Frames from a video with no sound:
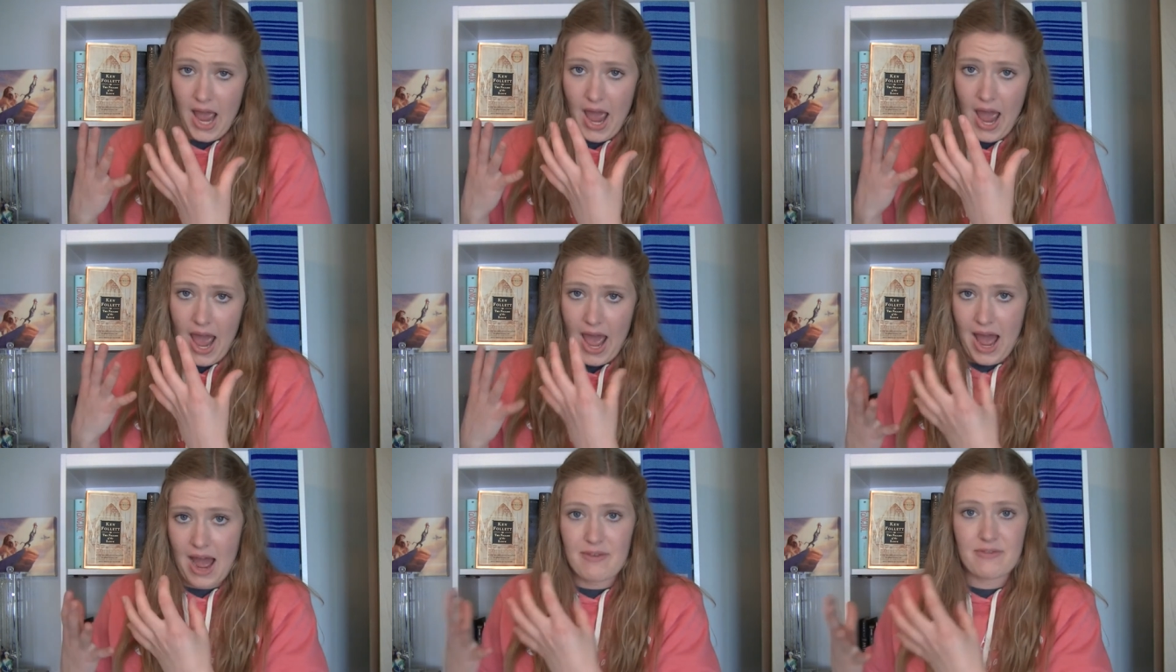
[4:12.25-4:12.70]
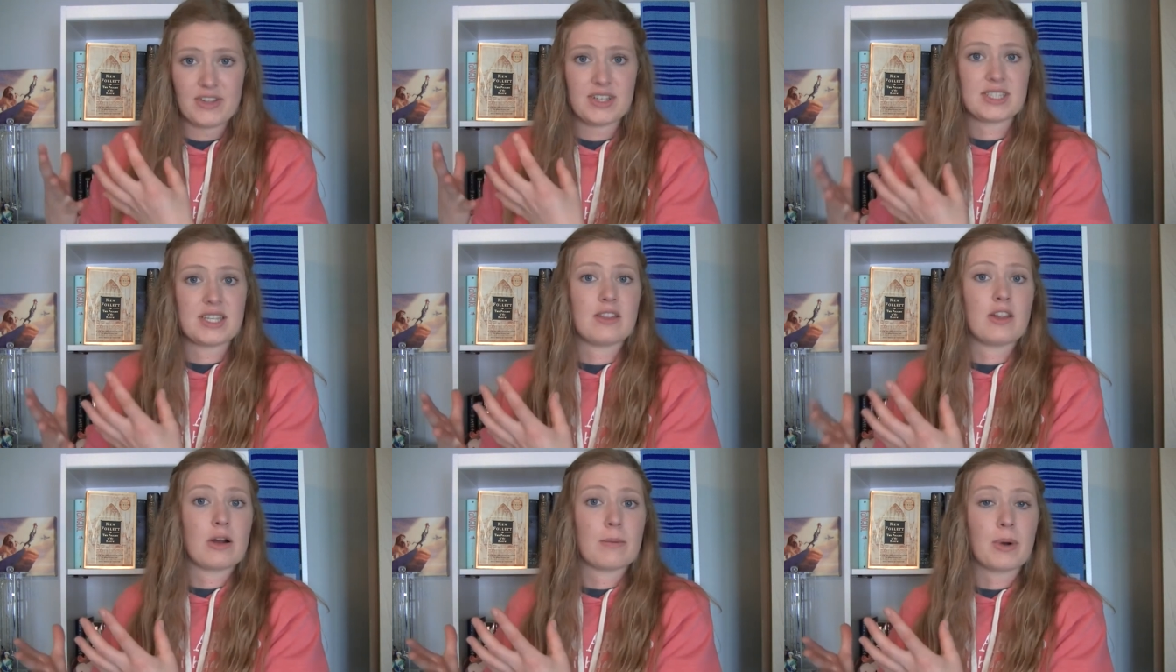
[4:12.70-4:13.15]
have
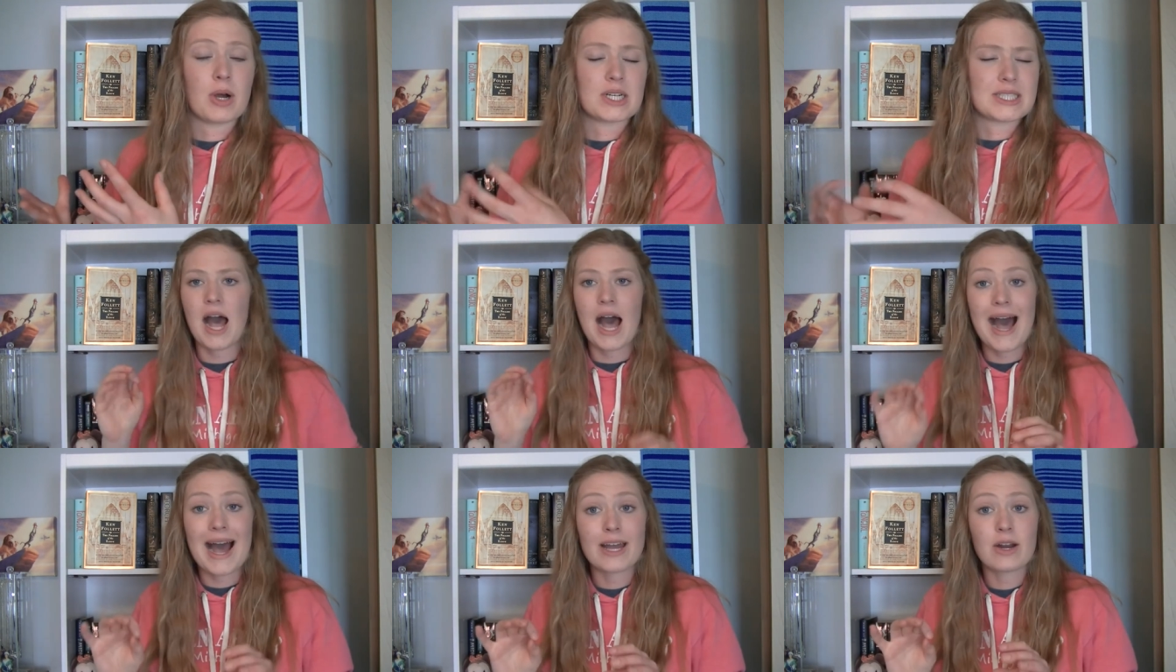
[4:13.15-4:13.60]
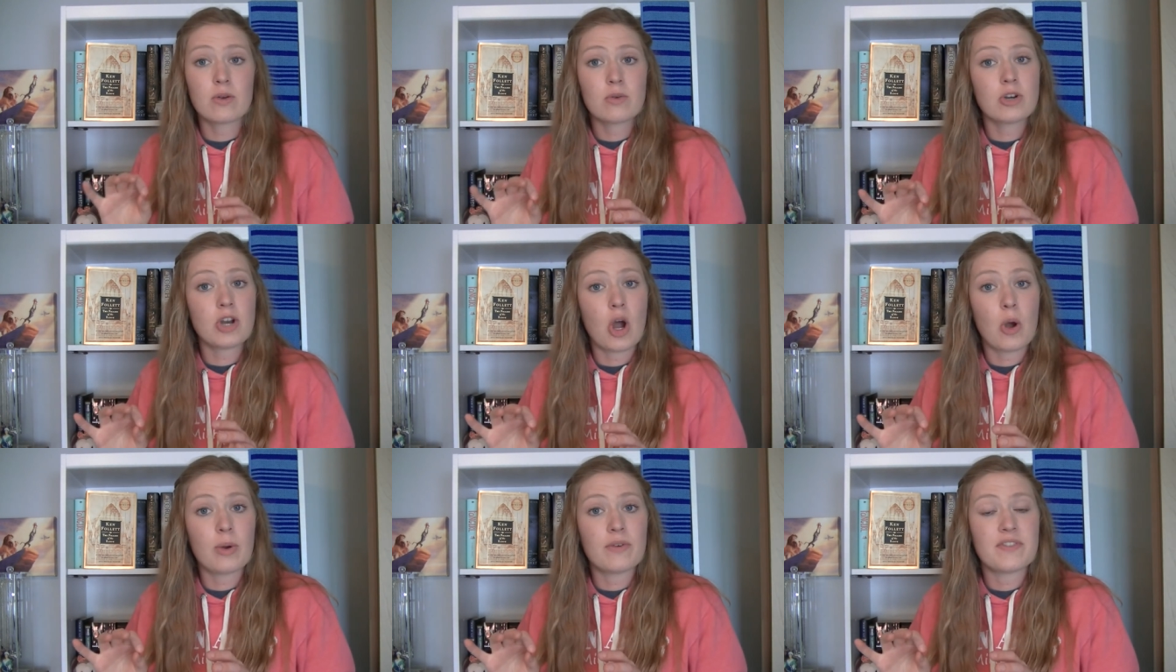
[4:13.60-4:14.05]
this in their books. I
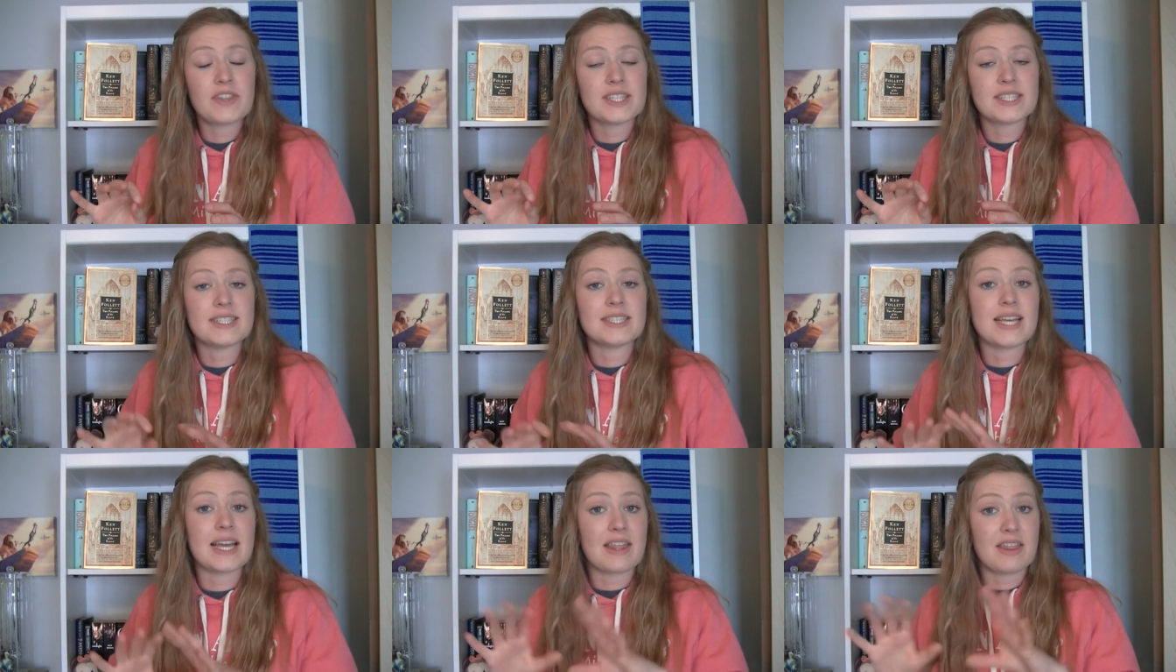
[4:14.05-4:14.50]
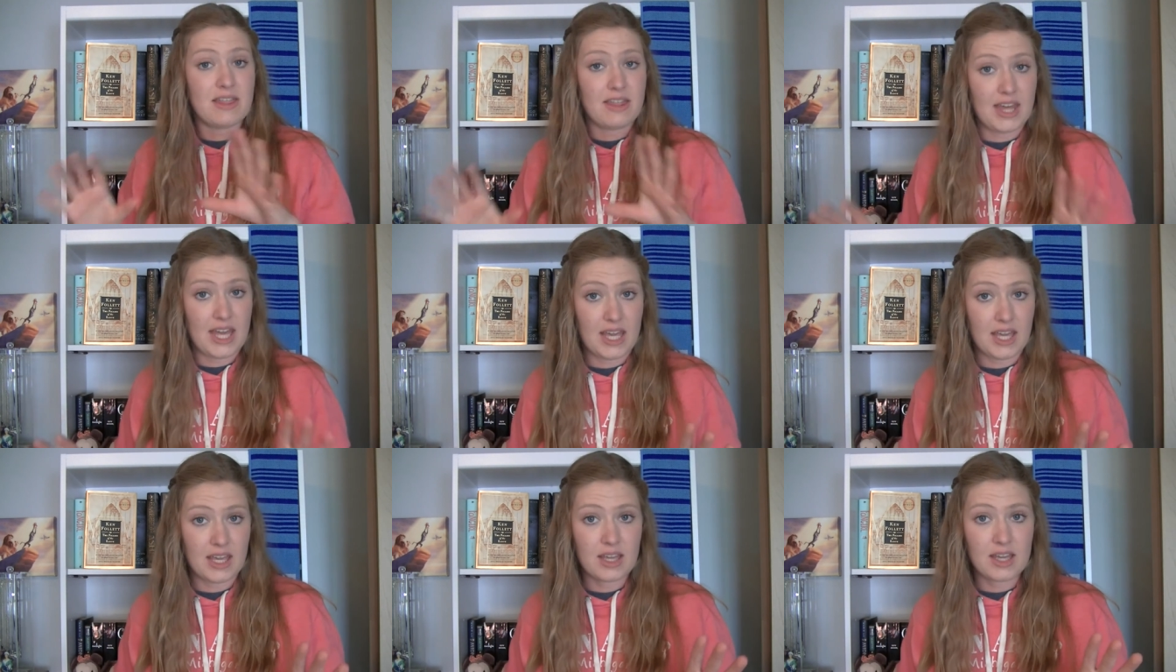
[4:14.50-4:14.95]
don't know if this is a
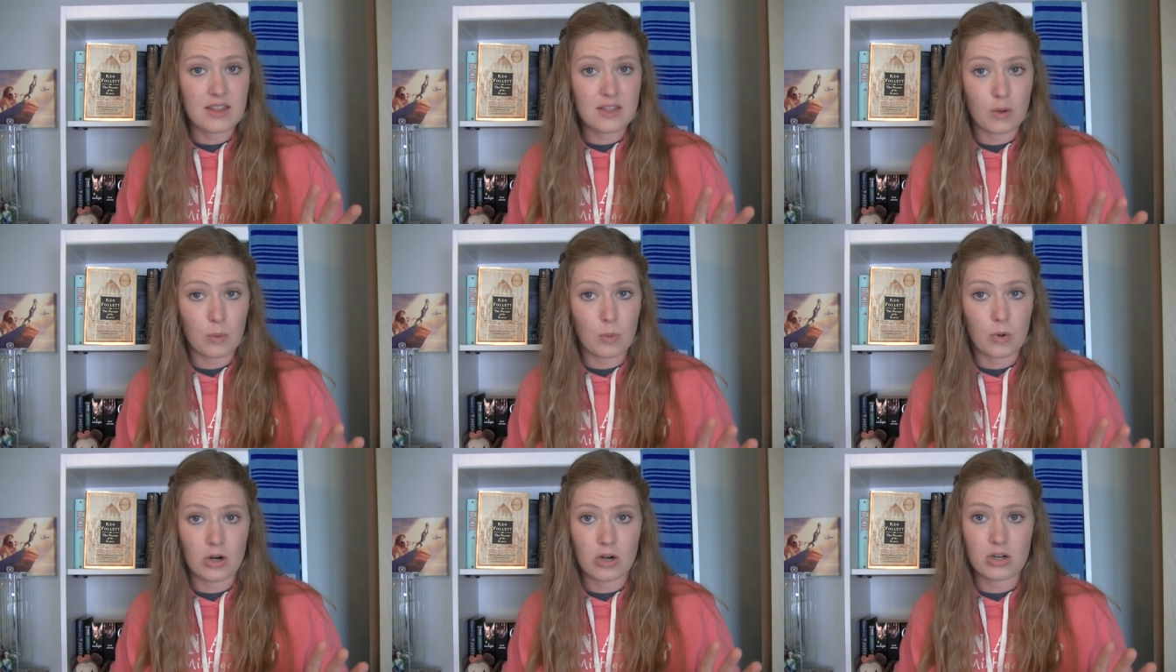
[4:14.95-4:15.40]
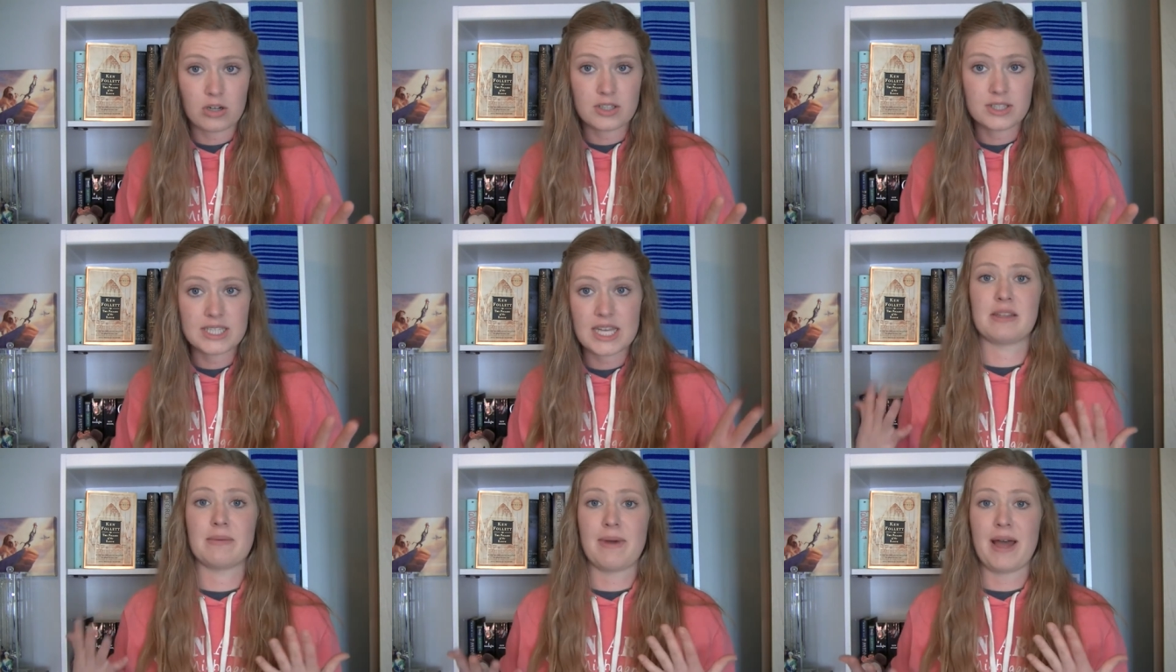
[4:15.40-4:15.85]
thing in the
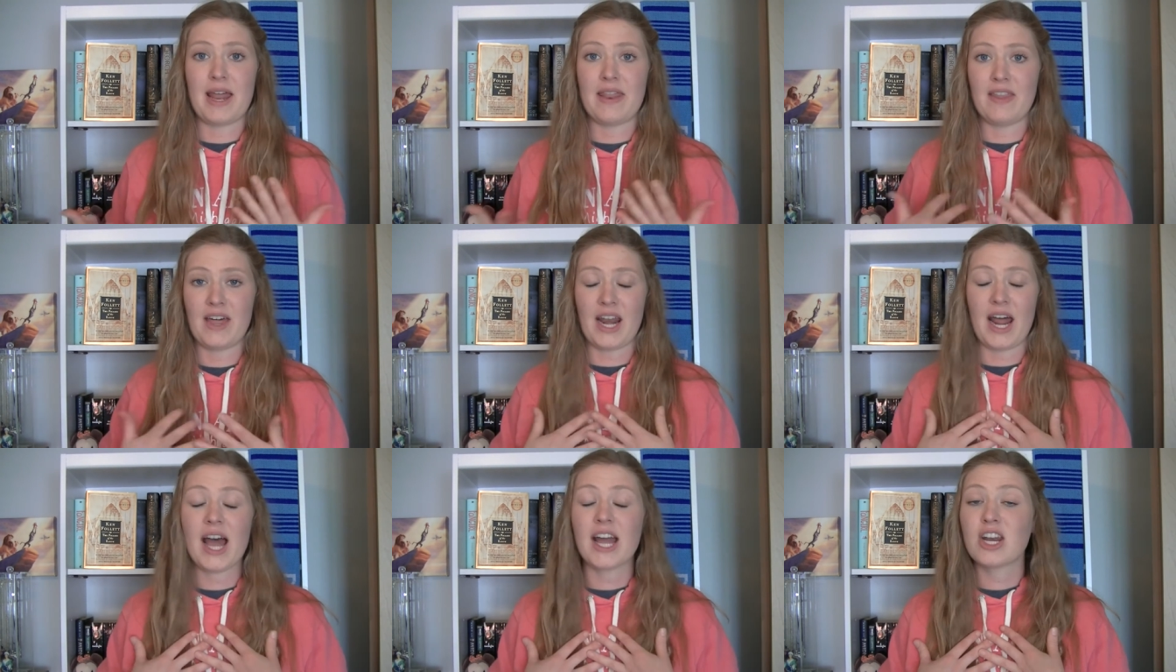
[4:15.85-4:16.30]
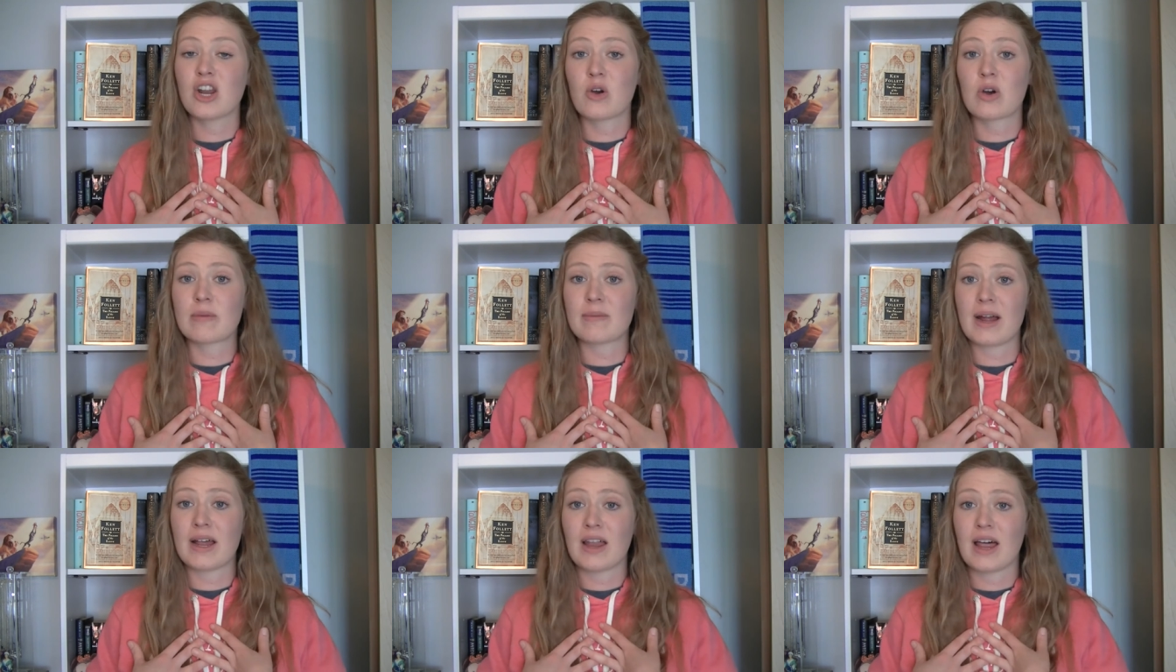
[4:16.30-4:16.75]
world. The men that I
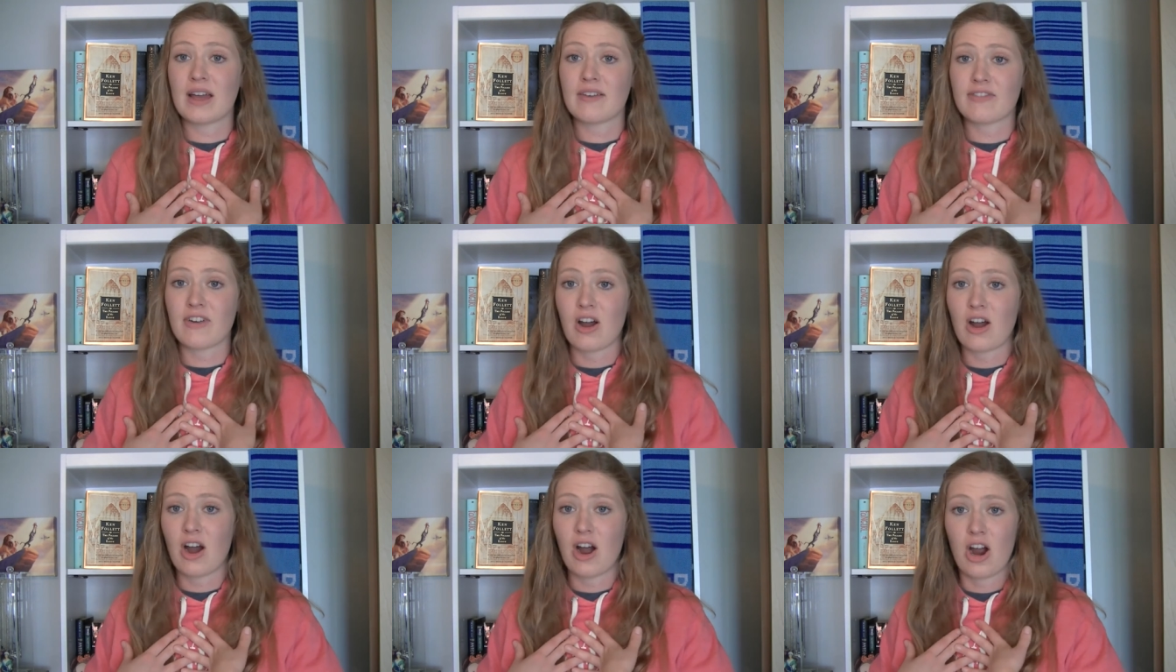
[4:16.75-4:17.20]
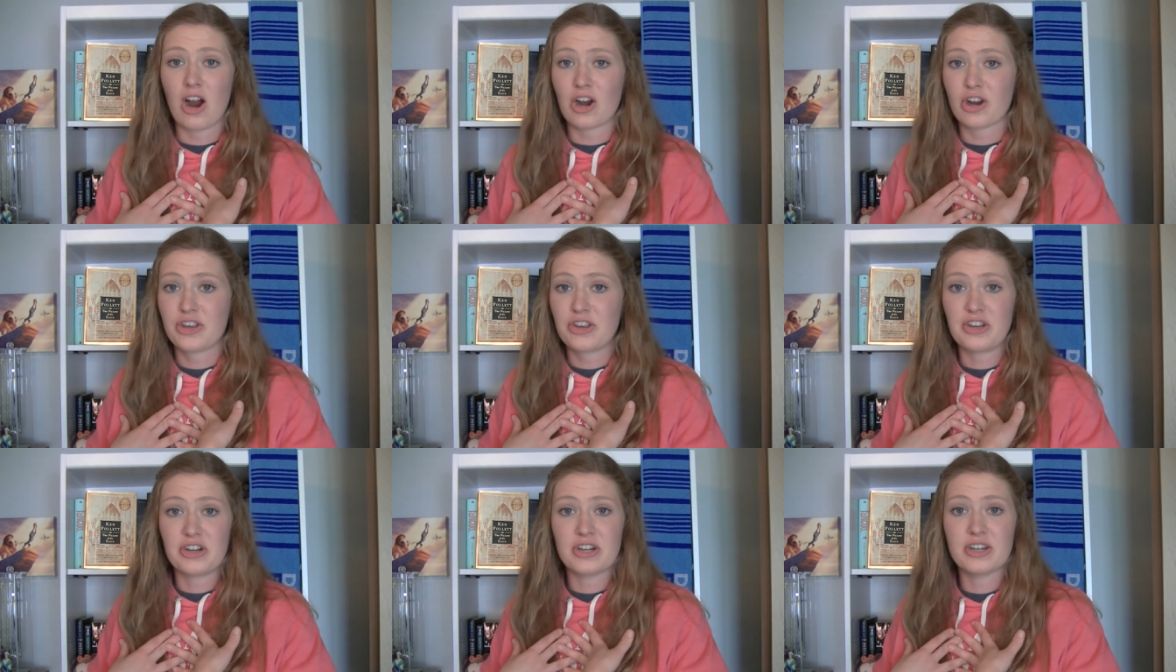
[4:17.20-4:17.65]
know in my life
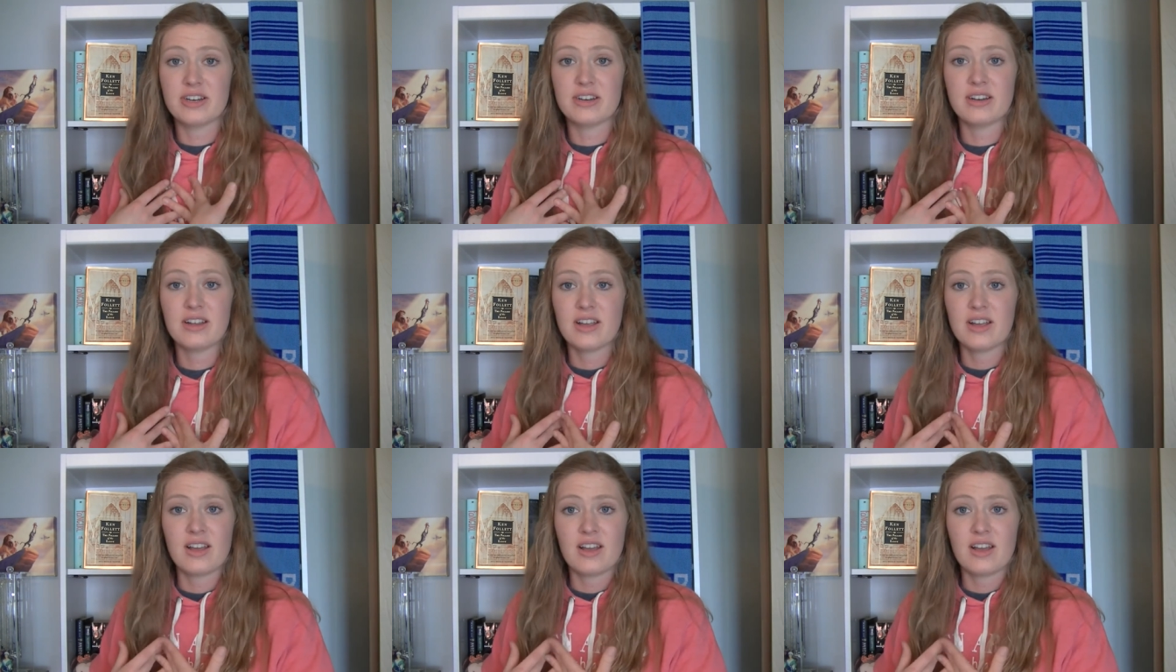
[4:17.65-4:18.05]
are good,